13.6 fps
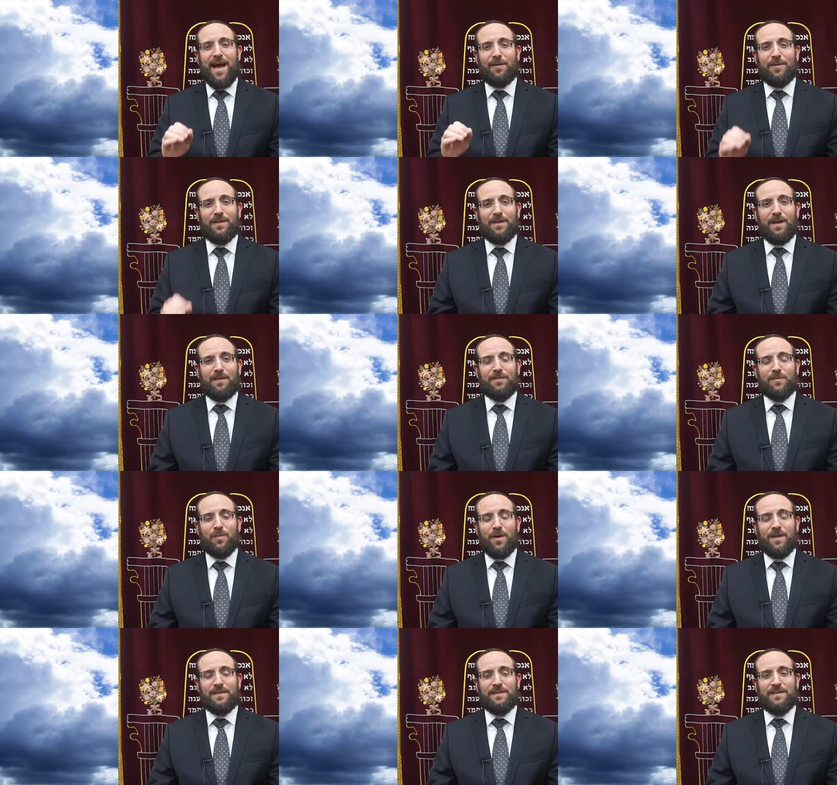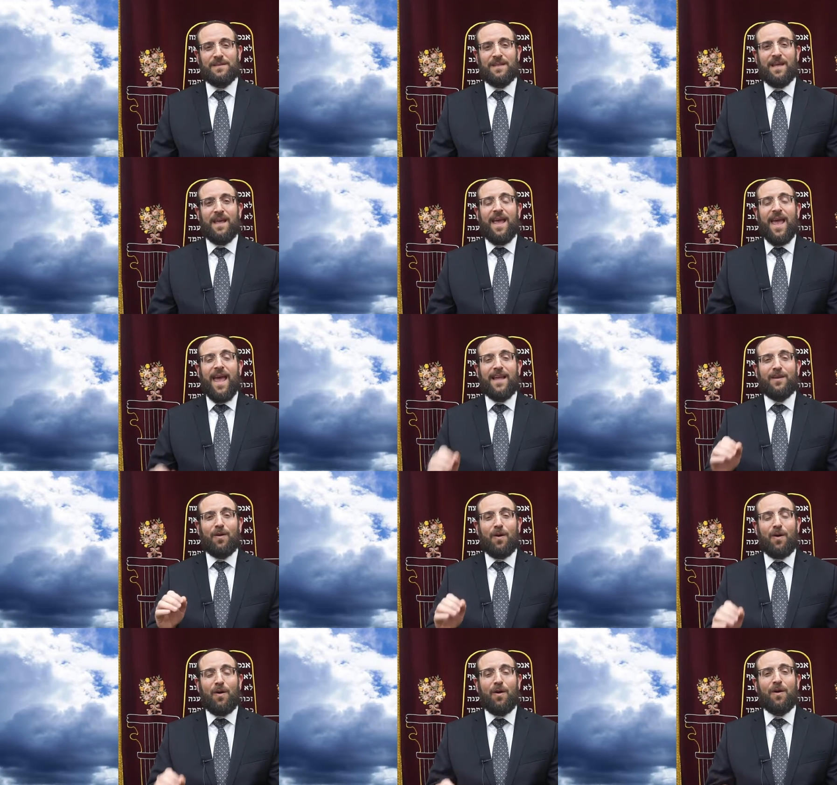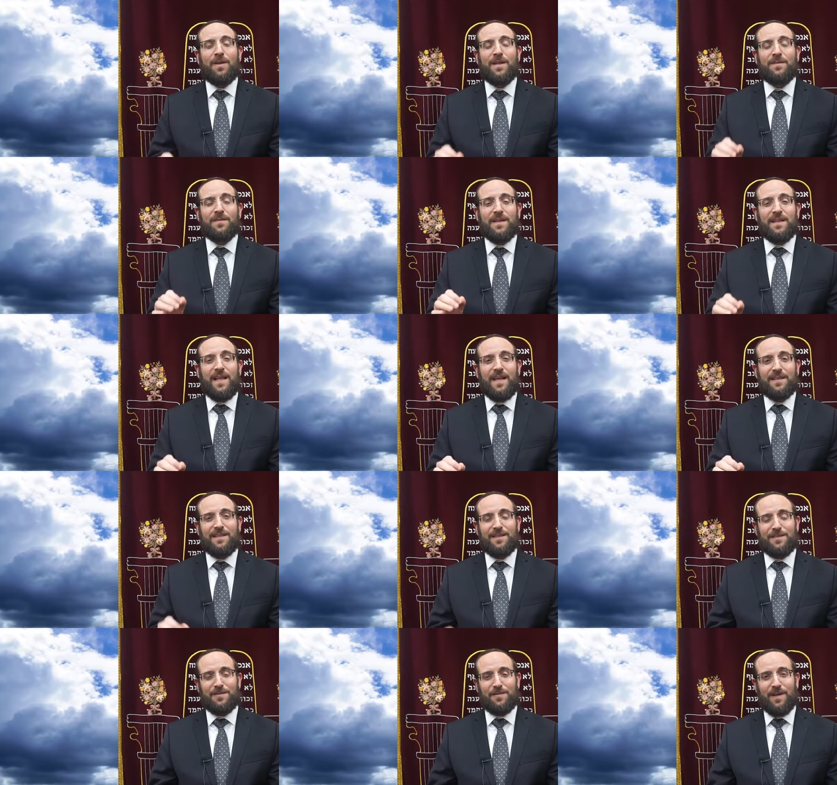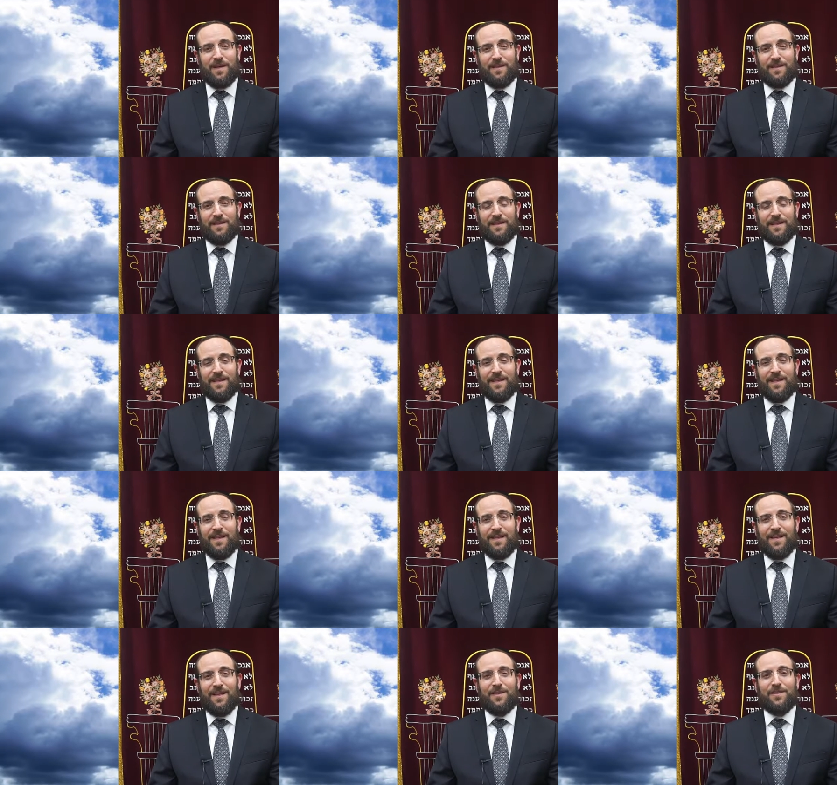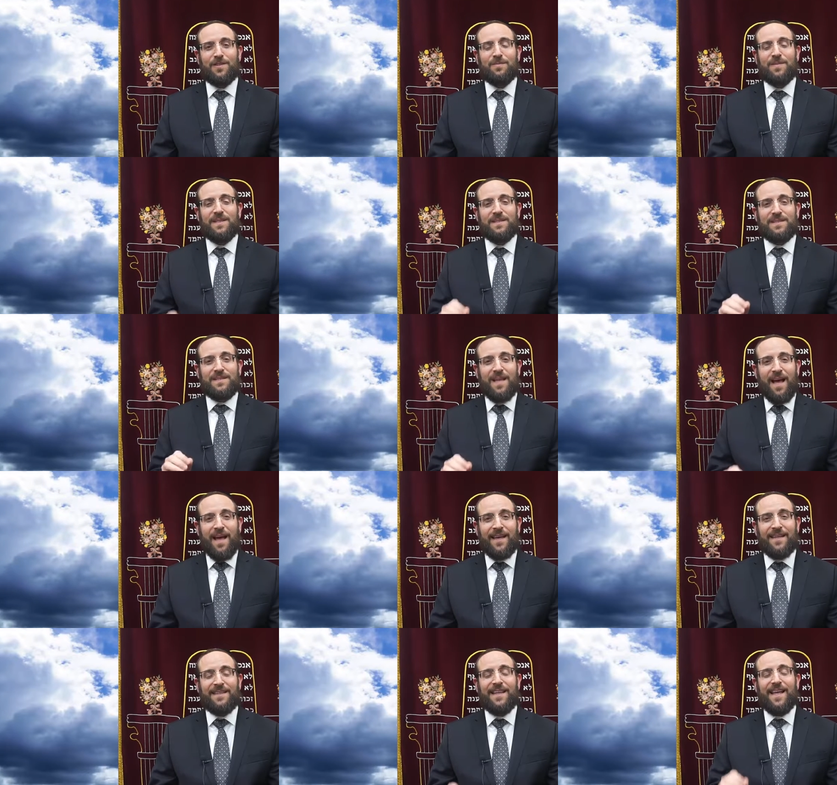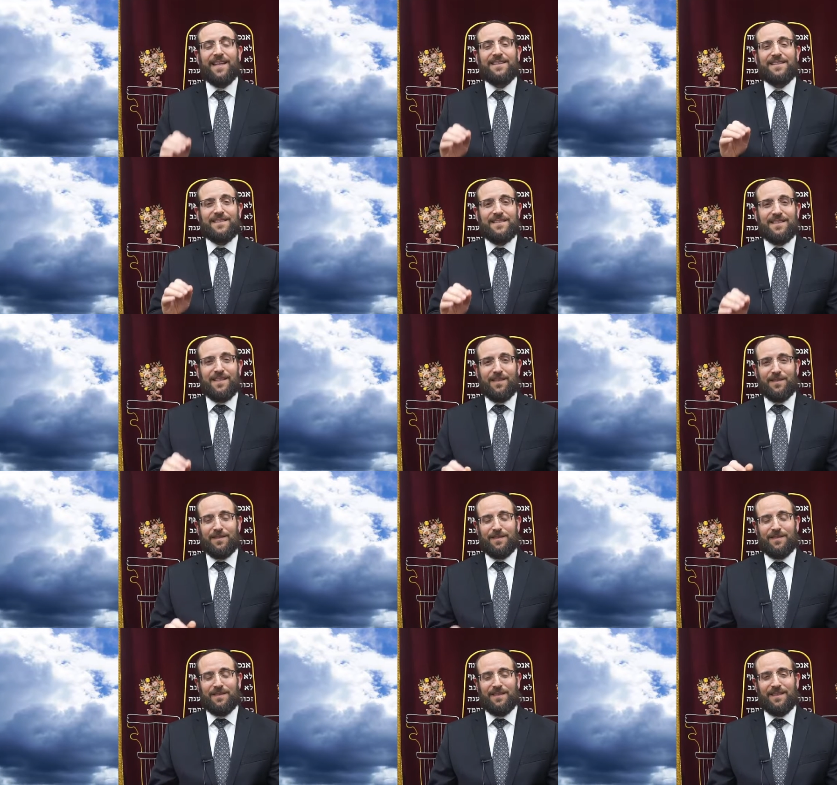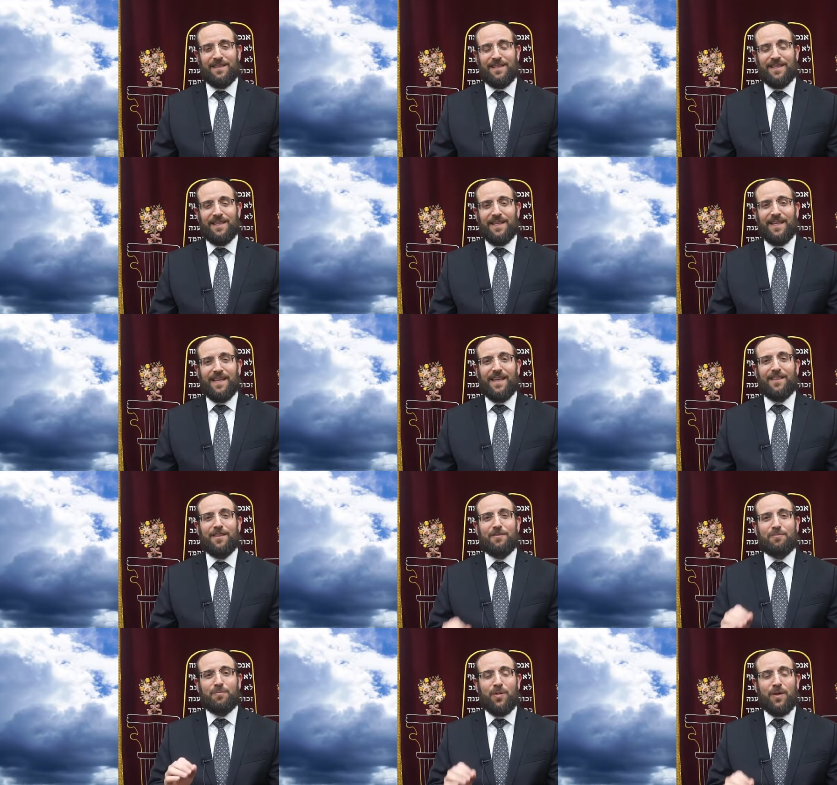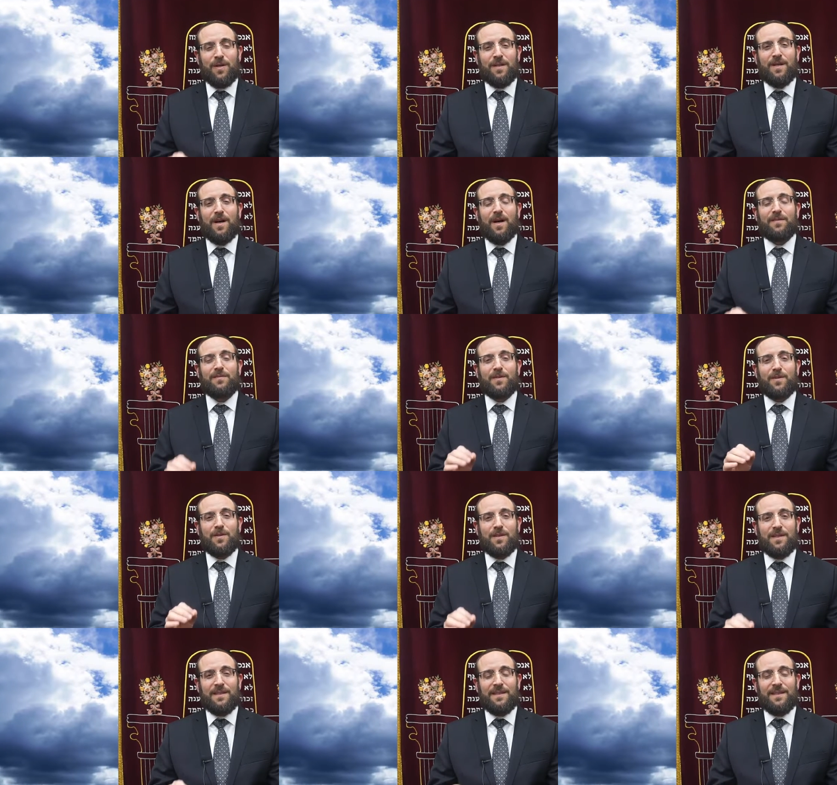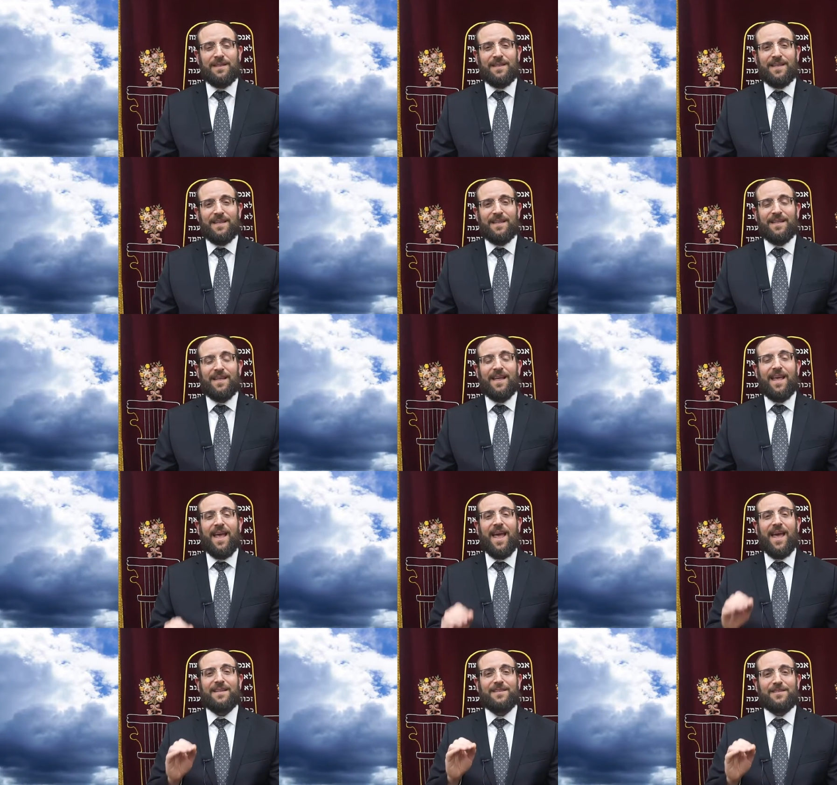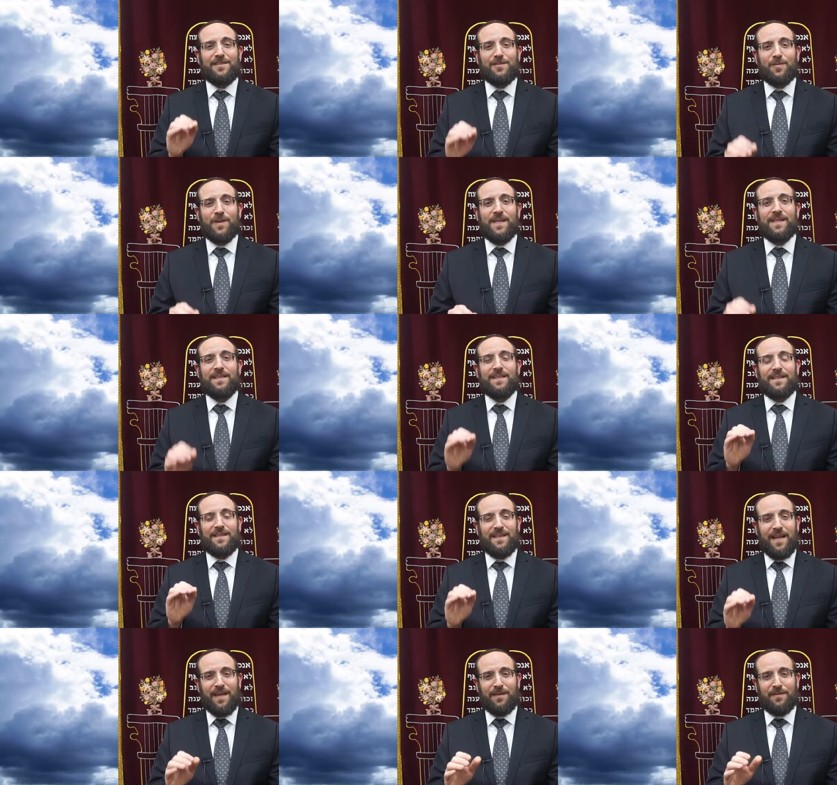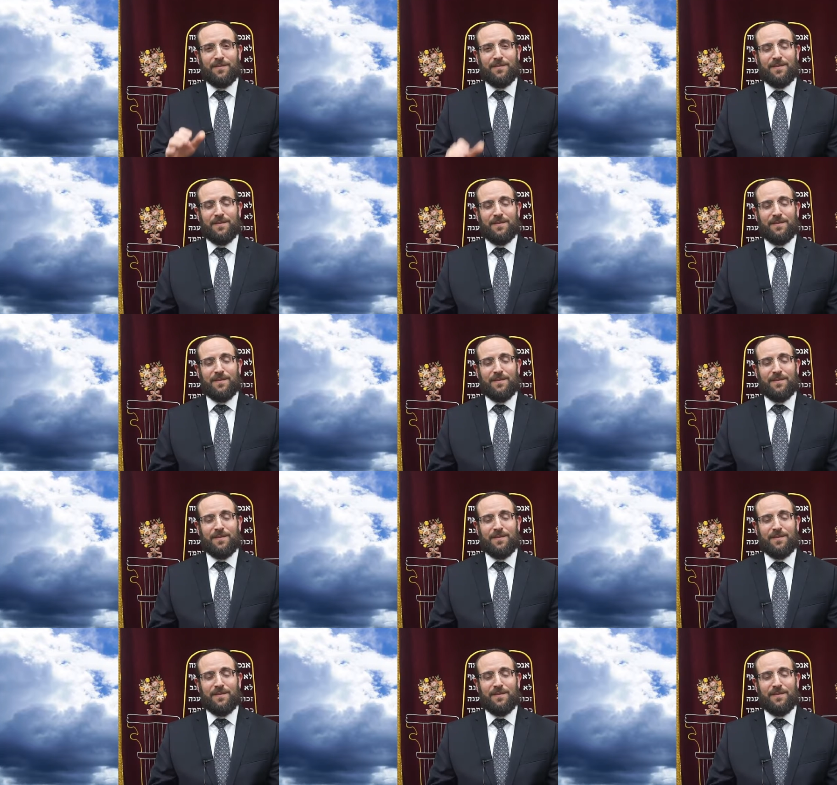our loved ones, and all of Klal Yisrael should be signed and sealed in the book of good and sweet life.